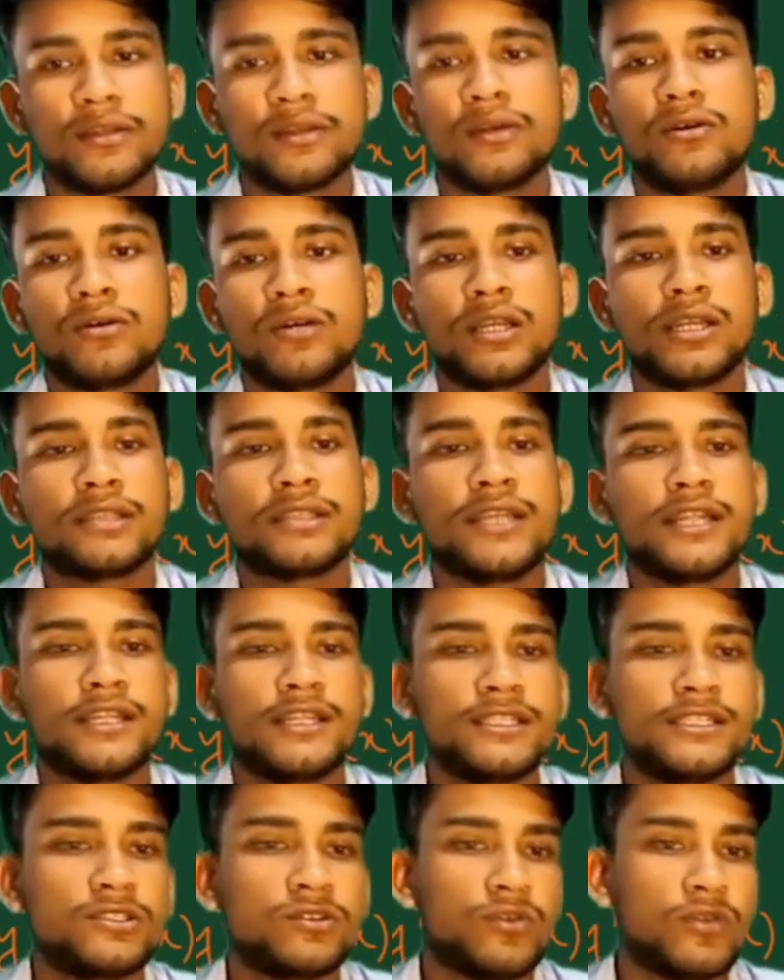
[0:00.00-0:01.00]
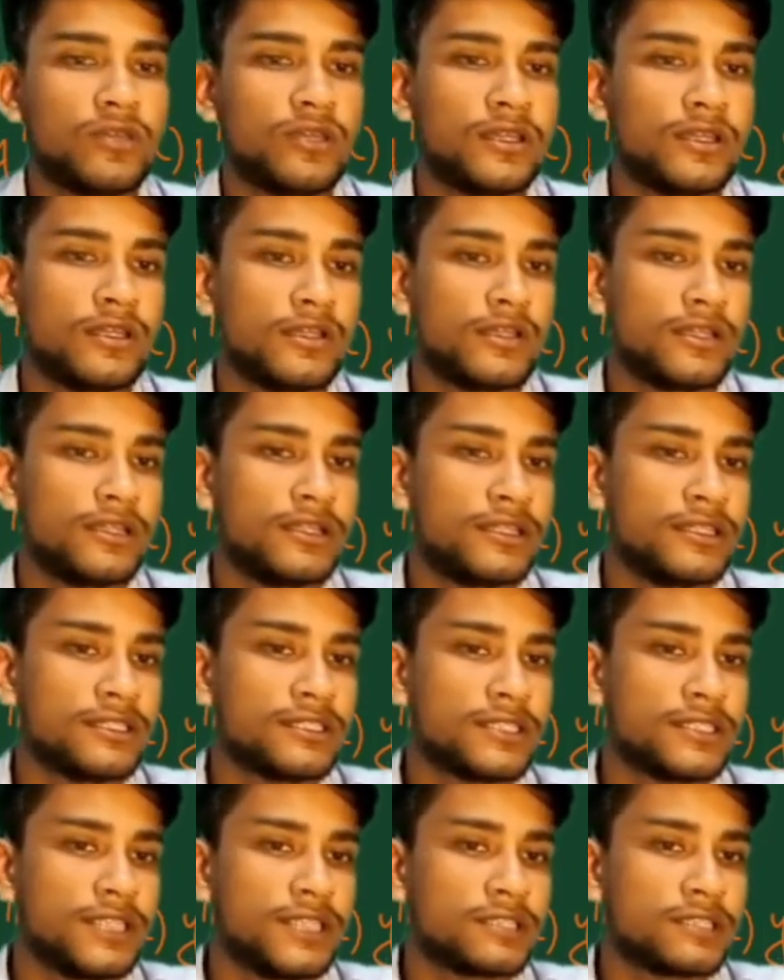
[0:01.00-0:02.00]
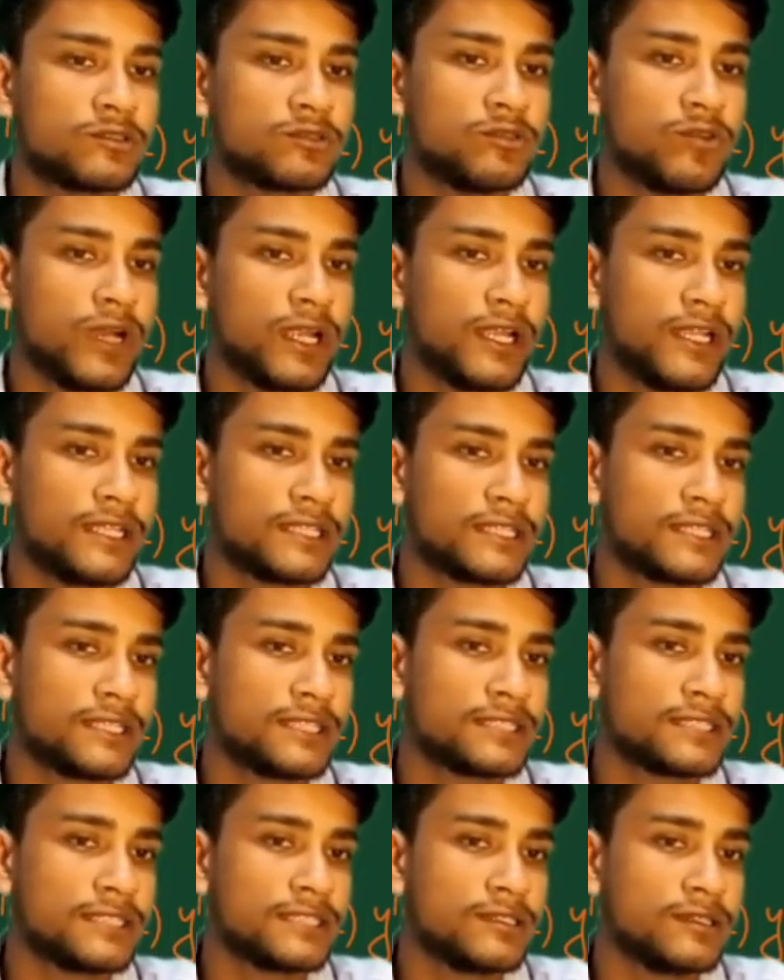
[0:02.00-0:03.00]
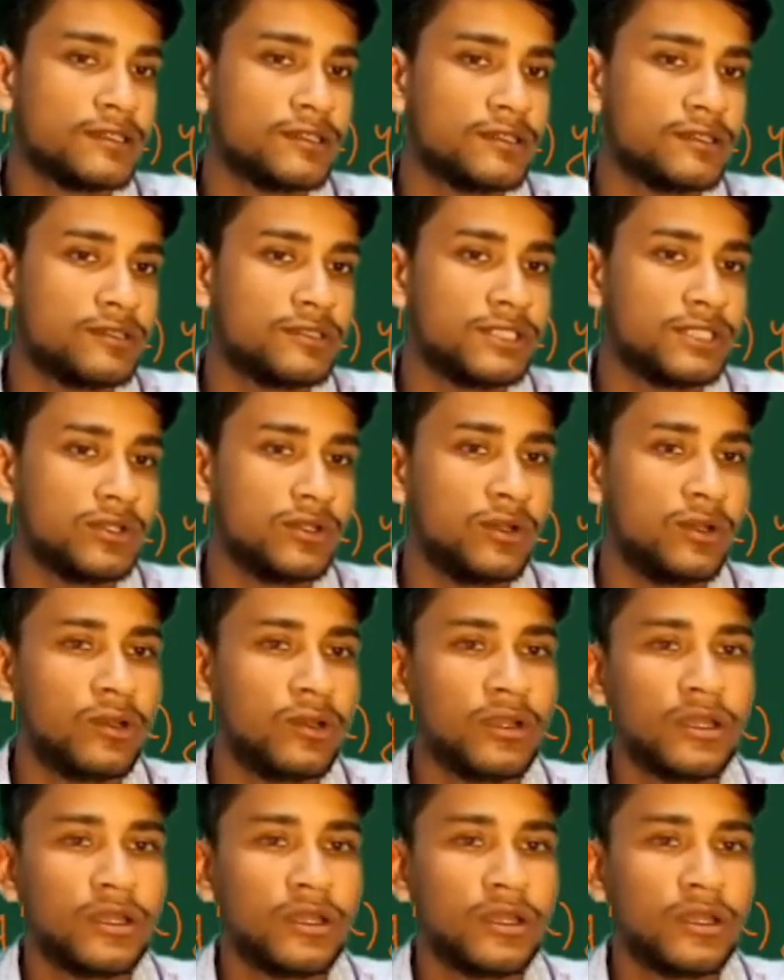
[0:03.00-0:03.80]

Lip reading: Okay. That is, in this case y dash x equal to 0,